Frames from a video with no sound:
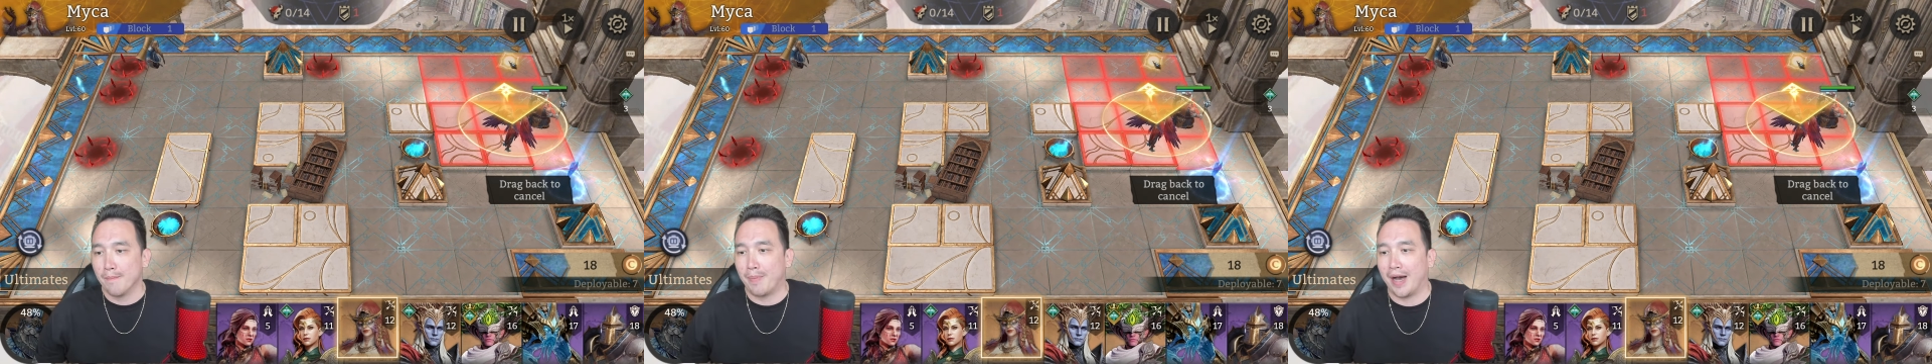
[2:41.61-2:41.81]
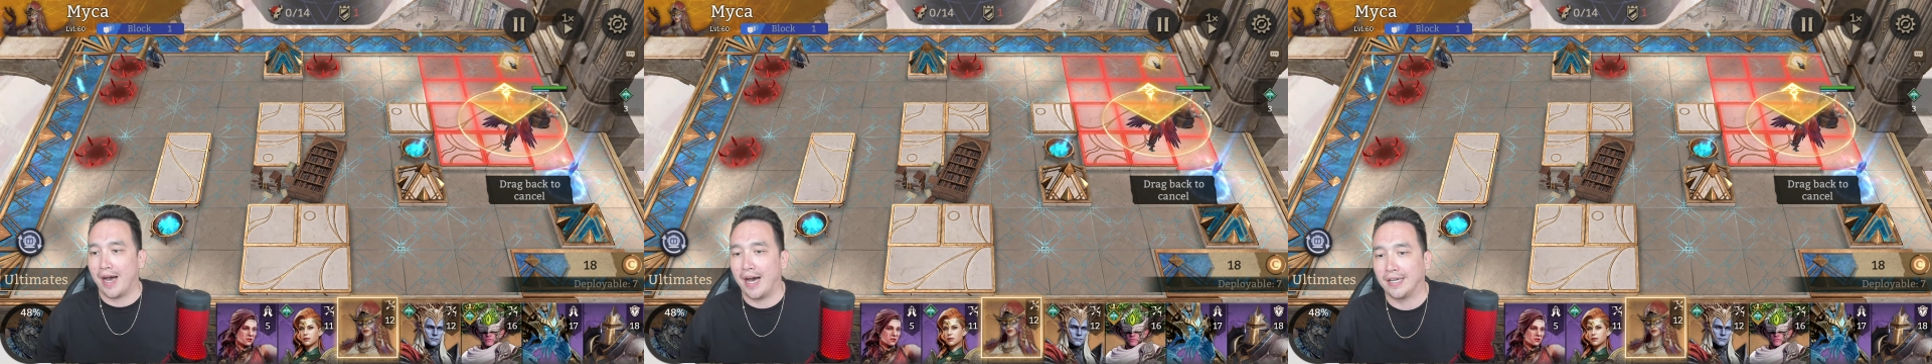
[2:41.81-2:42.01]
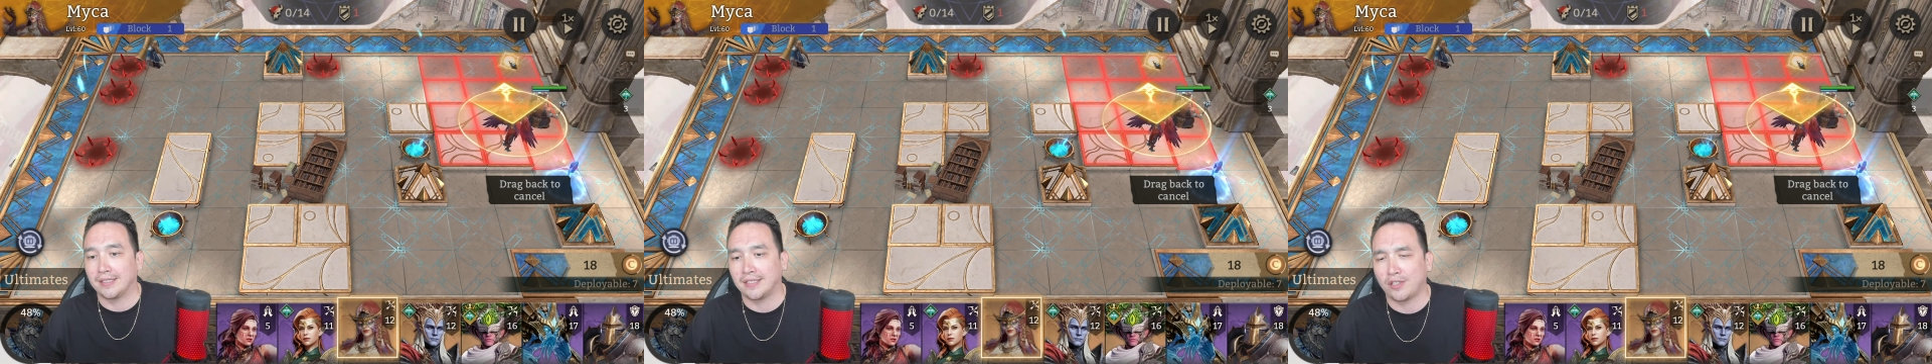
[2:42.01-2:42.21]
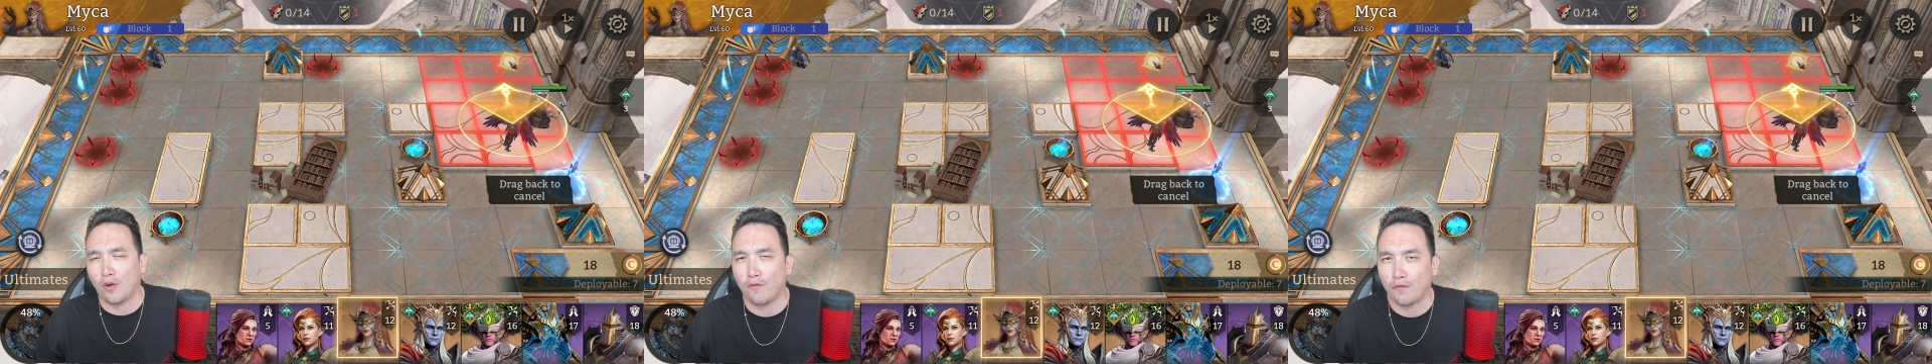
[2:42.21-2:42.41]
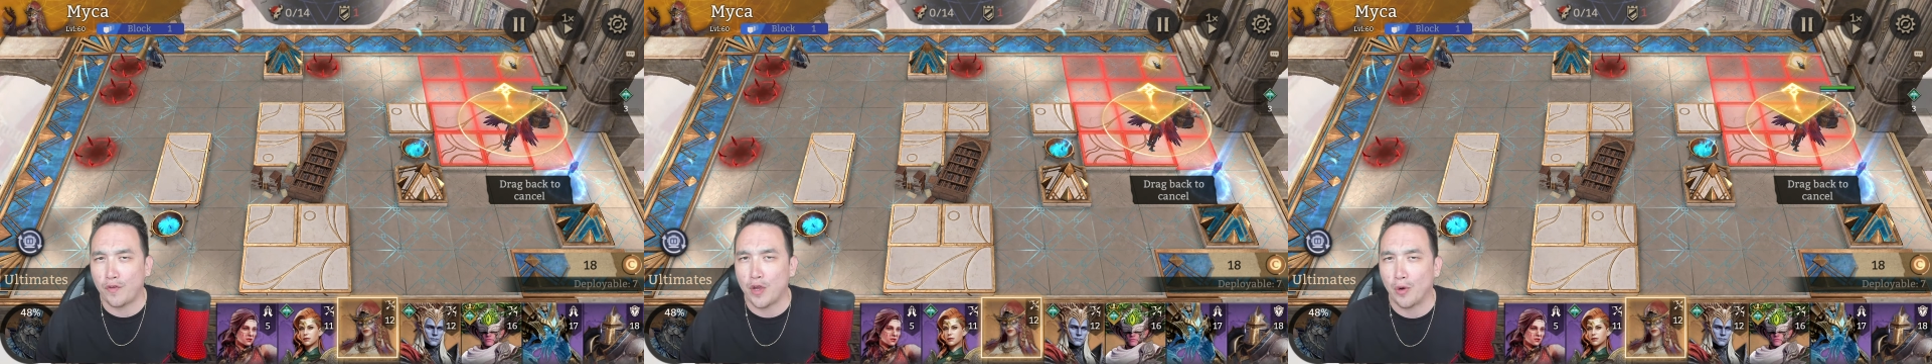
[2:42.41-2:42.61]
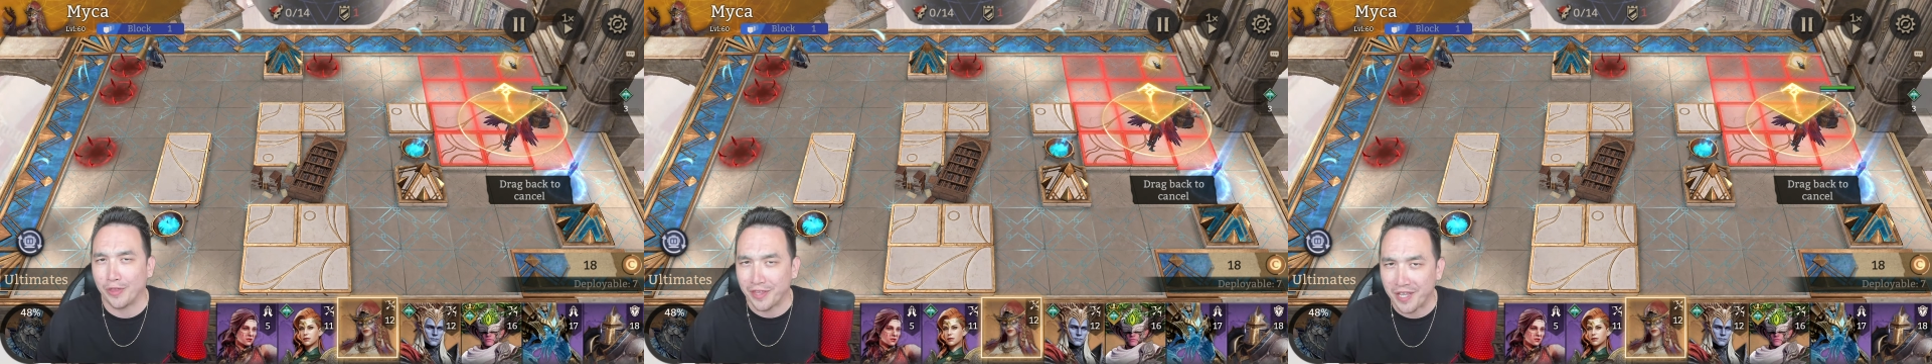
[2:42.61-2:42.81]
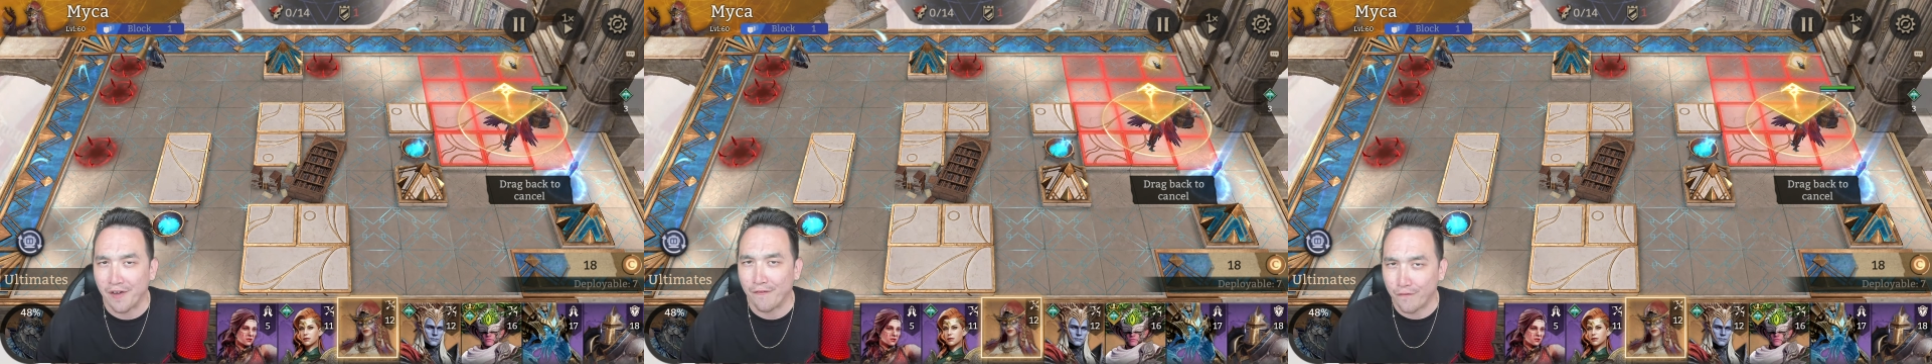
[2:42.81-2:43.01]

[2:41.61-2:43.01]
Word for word: but uh, still feeling the